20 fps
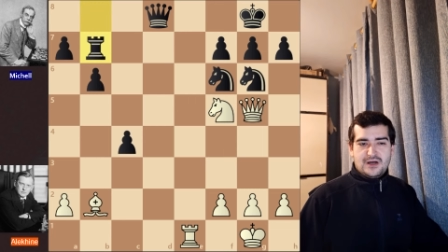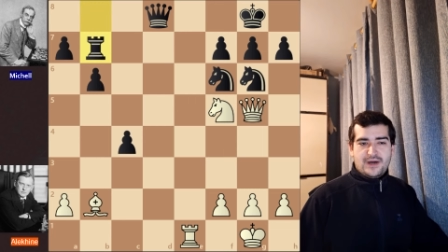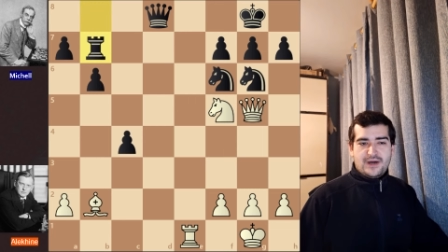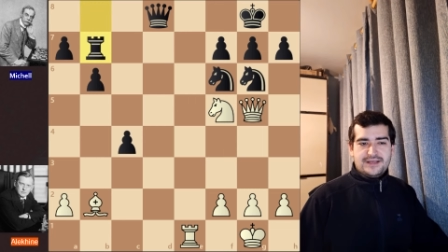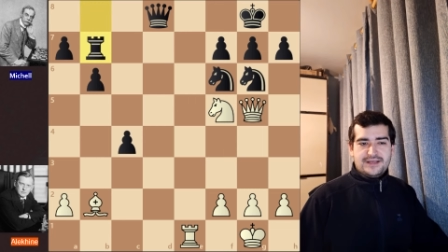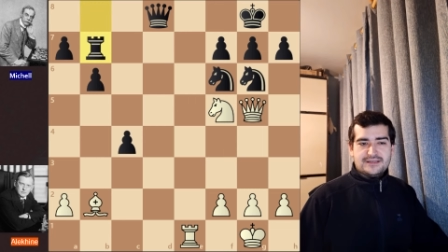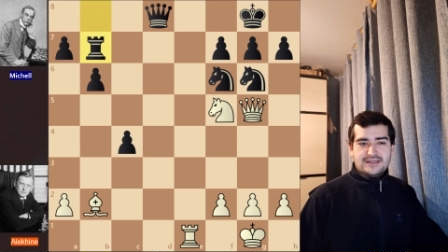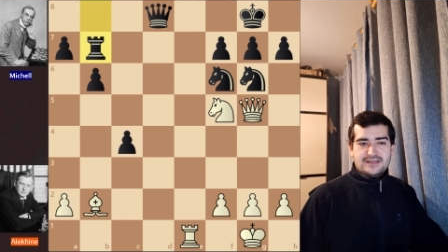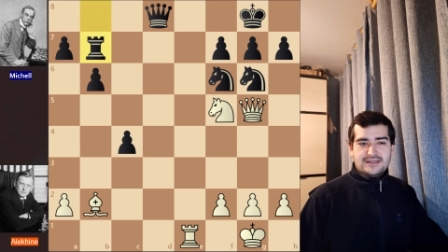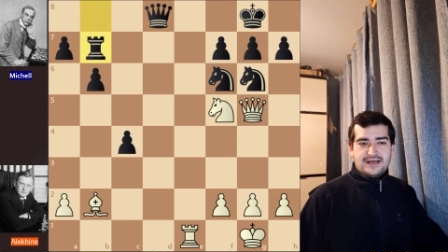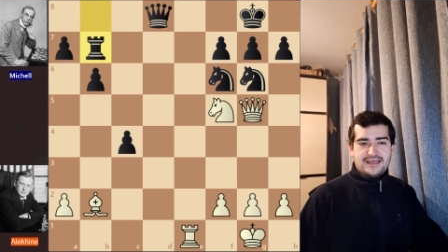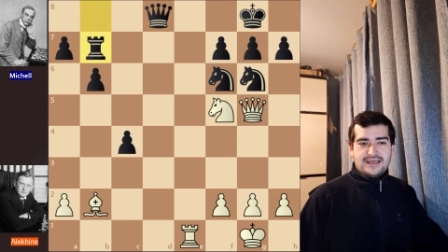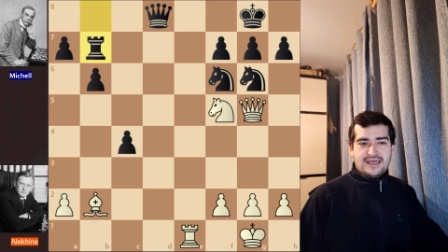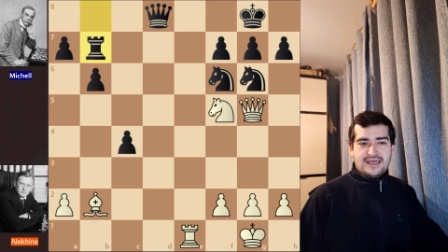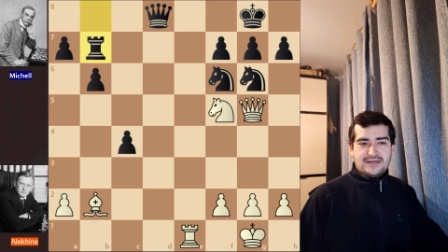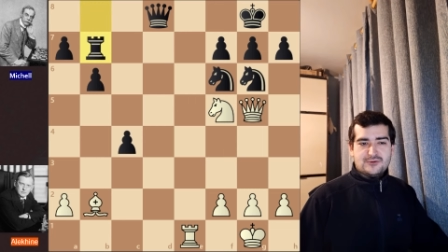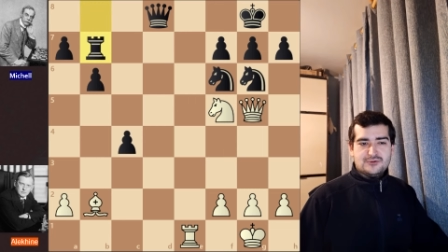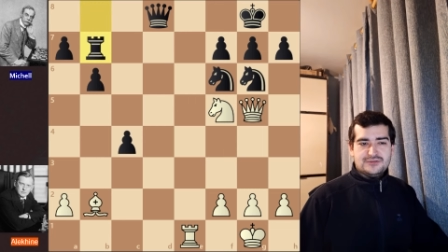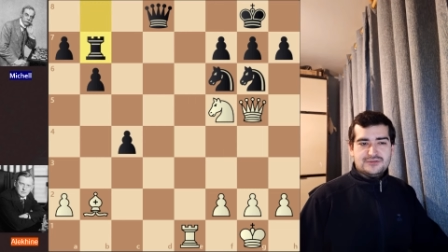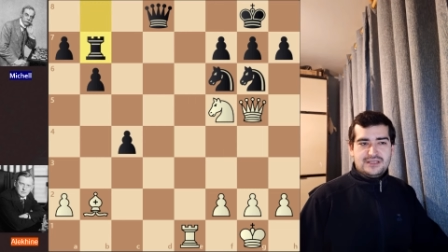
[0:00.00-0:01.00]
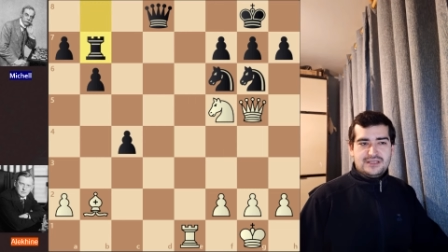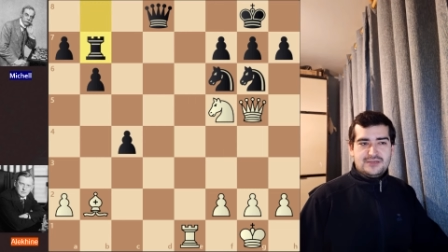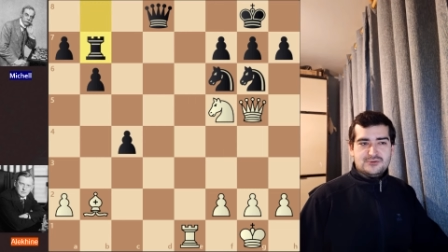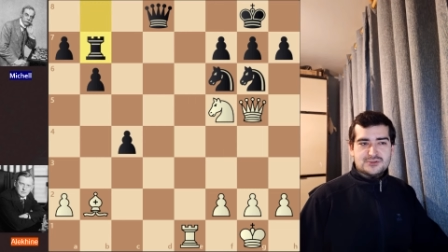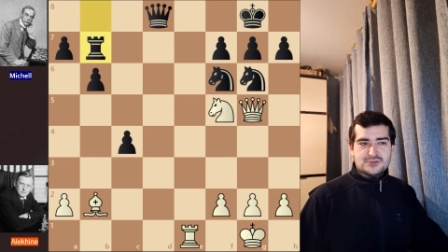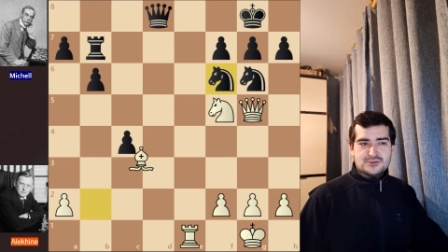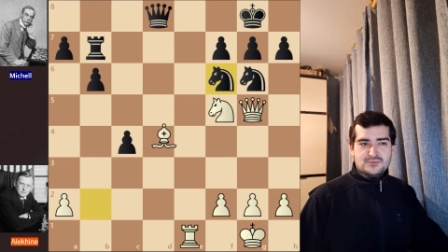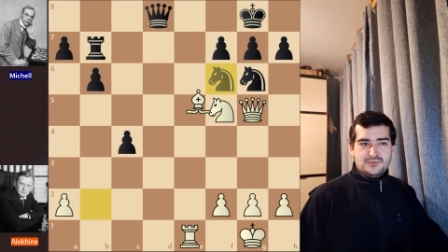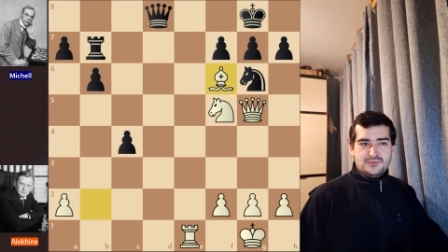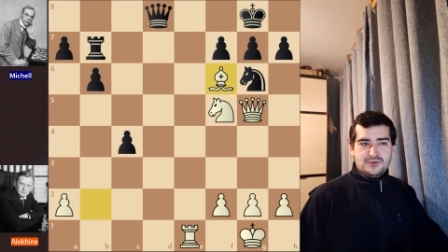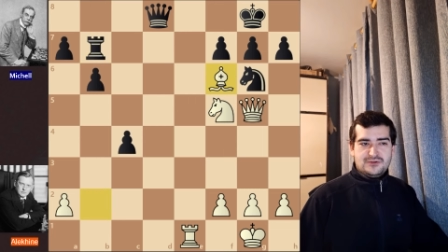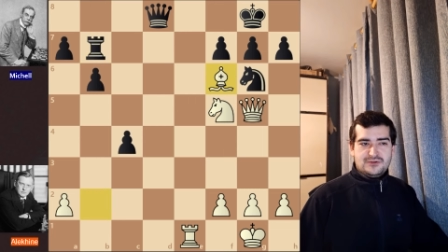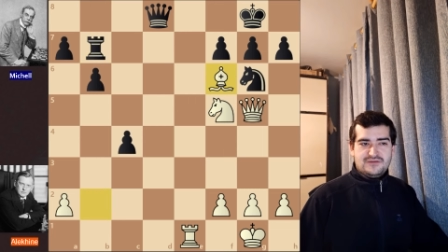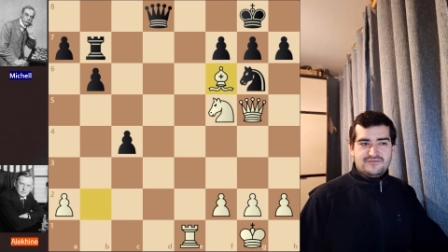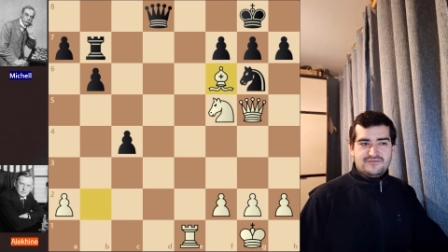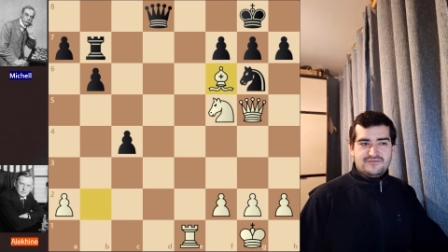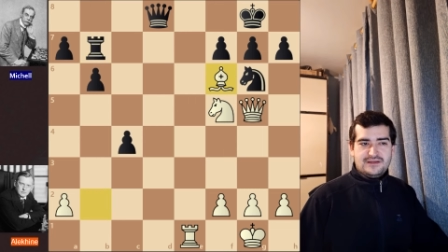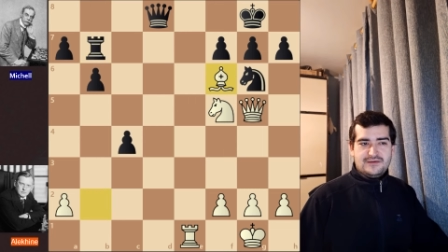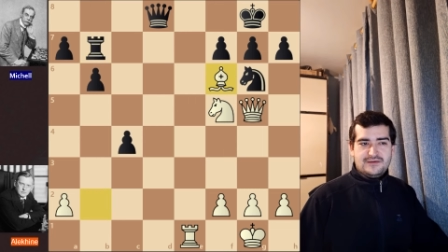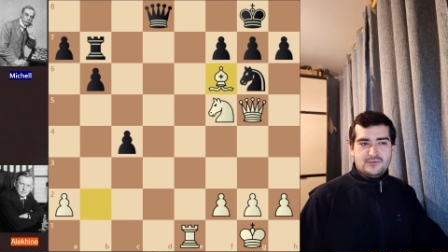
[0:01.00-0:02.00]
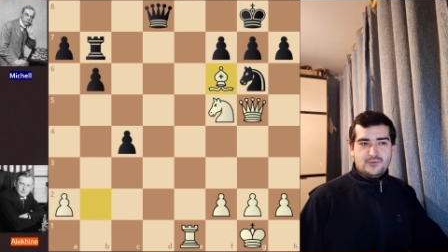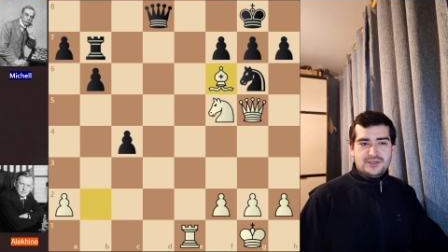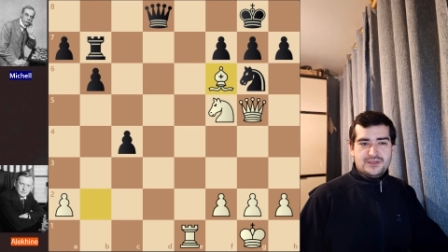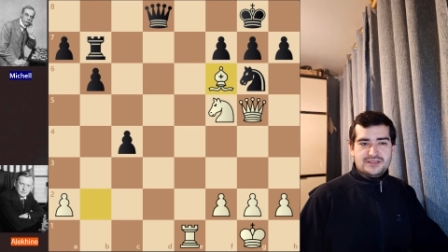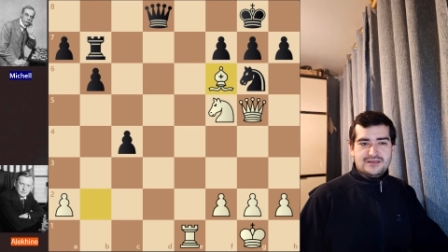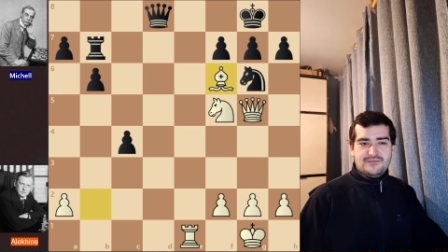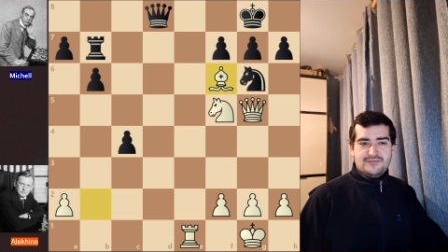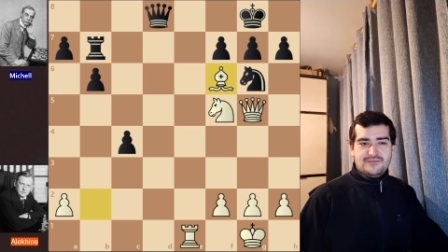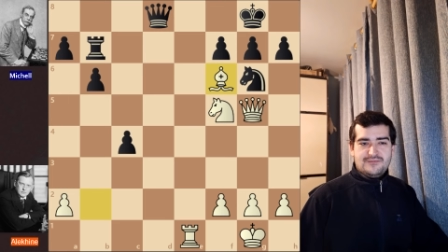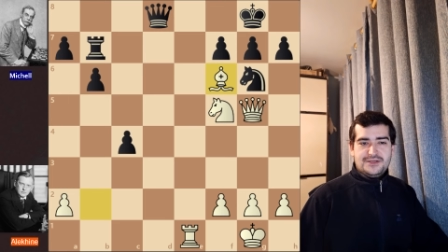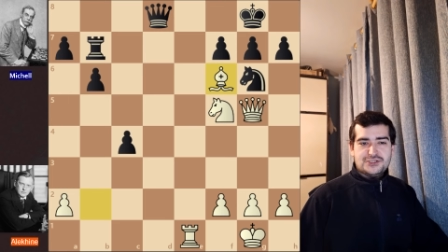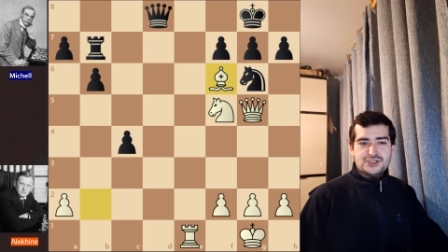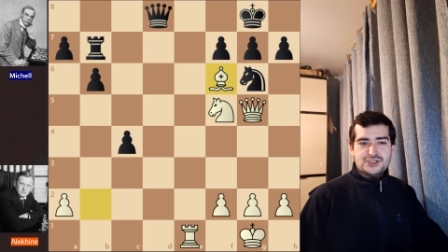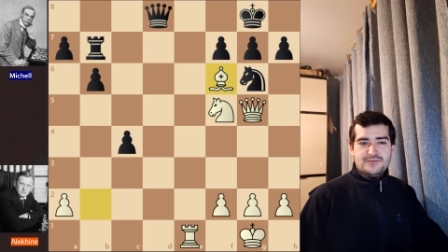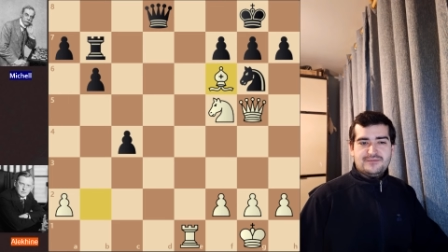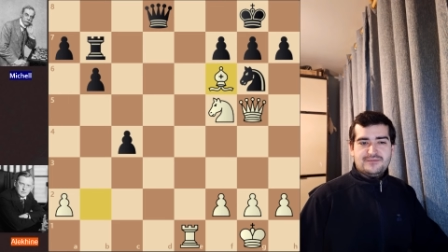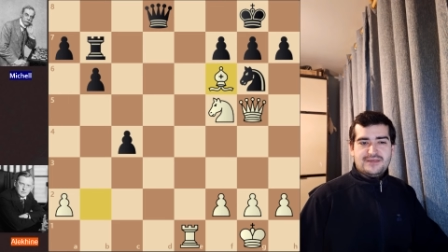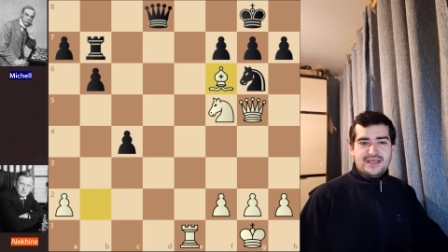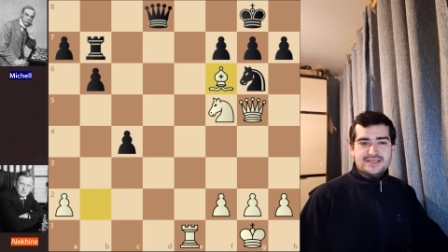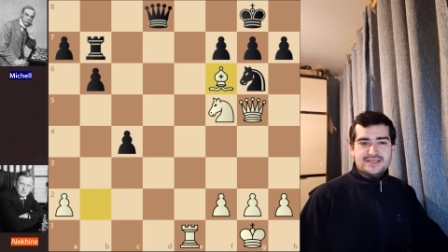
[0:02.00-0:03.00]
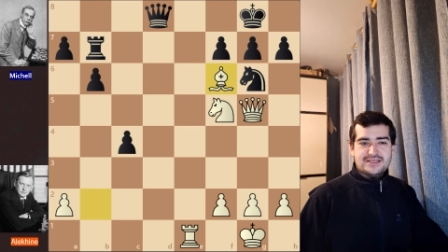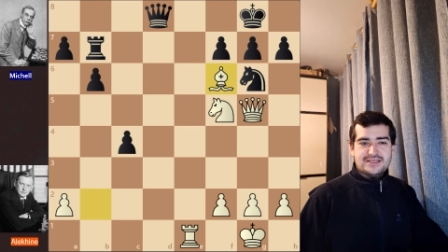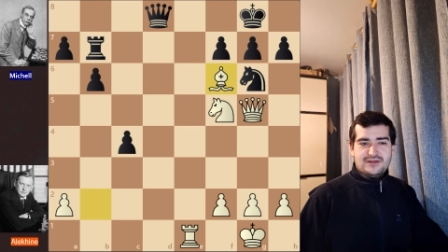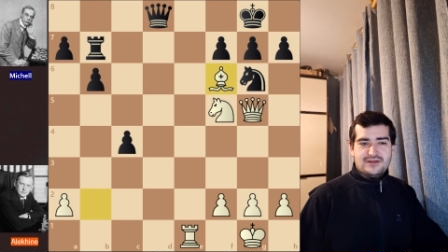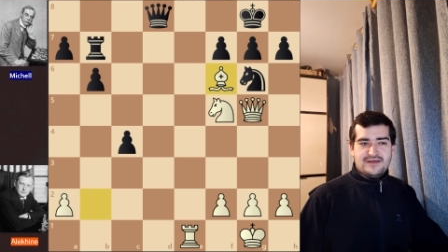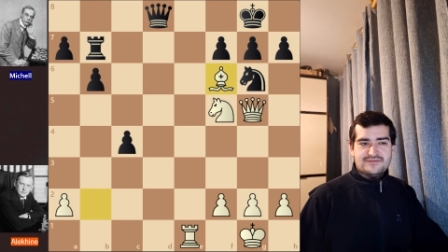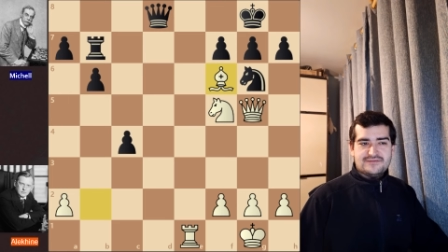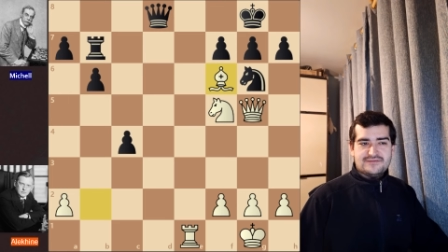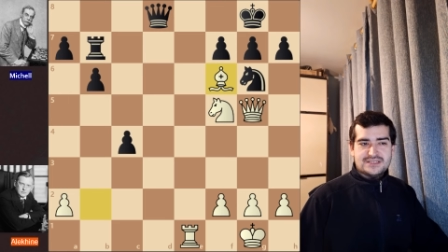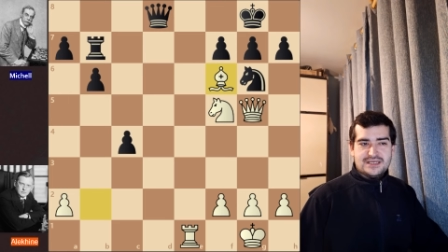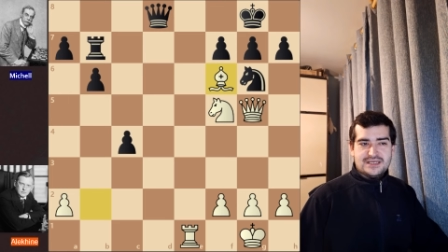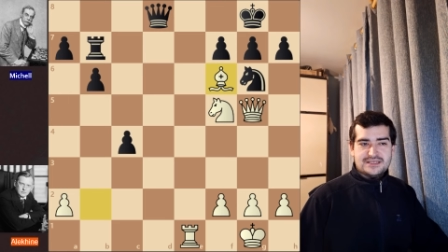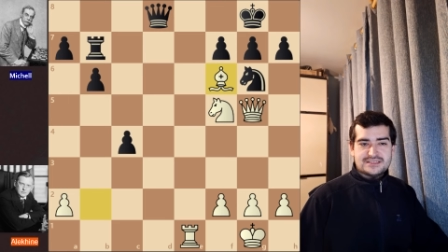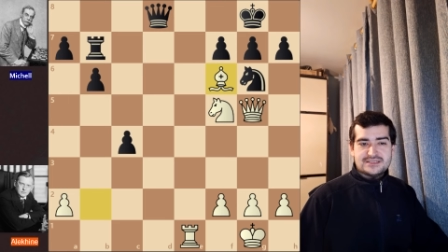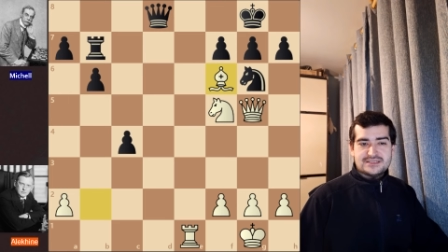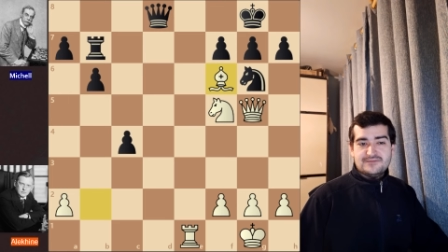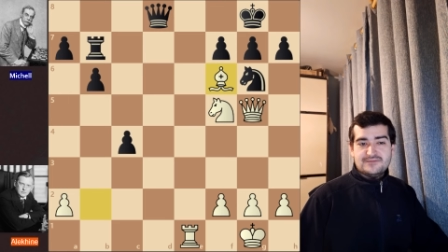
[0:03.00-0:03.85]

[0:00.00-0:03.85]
white again continues beautifully with bishop takes on f6.